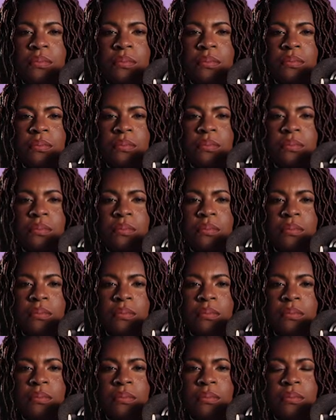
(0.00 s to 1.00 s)

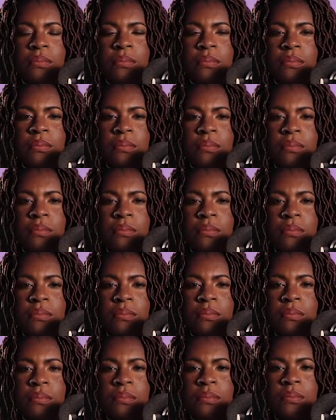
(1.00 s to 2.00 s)

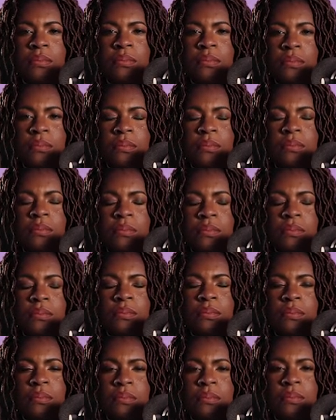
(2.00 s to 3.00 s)

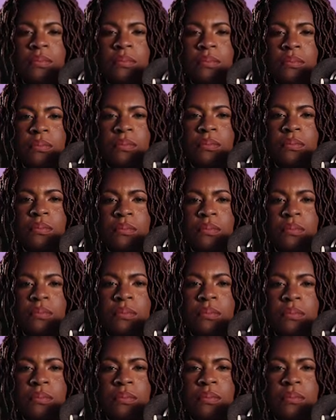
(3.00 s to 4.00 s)

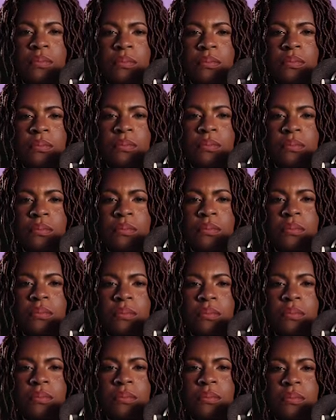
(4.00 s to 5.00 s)

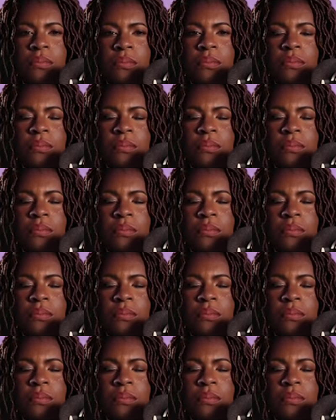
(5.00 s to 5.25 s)
[no speech]